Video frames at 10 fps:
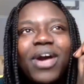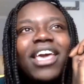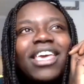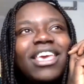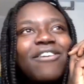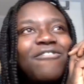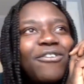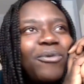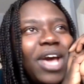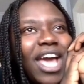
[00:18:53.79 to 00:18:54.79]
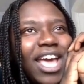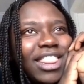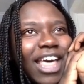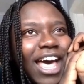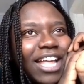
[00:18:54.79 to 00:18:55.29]
I can give away
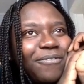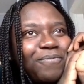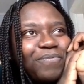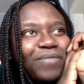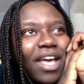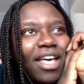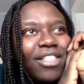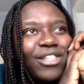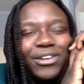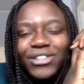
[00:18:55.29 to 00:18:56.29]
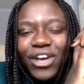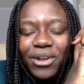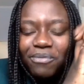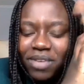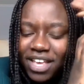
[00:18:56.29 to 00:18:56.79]
that there's
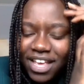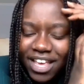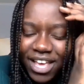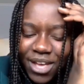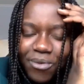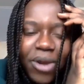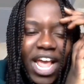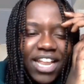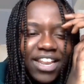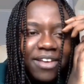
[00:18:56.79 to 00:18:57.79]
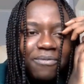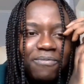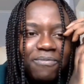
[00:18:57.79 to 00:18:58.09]
gonna be rain.